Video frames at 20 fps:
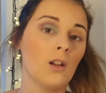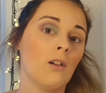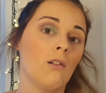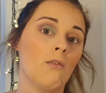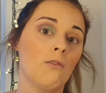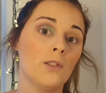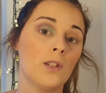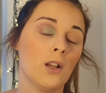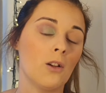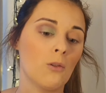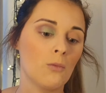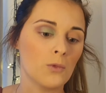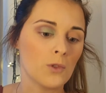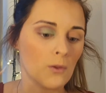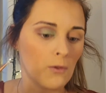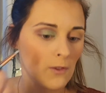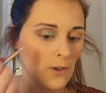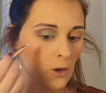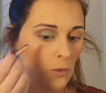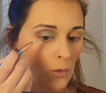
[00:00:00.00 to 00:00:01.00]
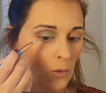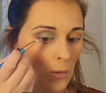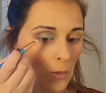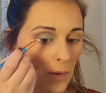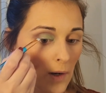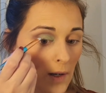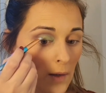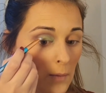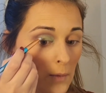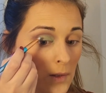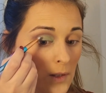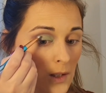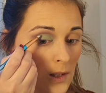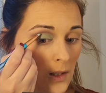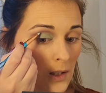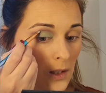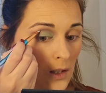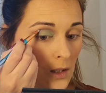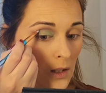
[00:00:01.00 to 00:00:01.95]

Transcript: obviously it comes off a lot more pigmented.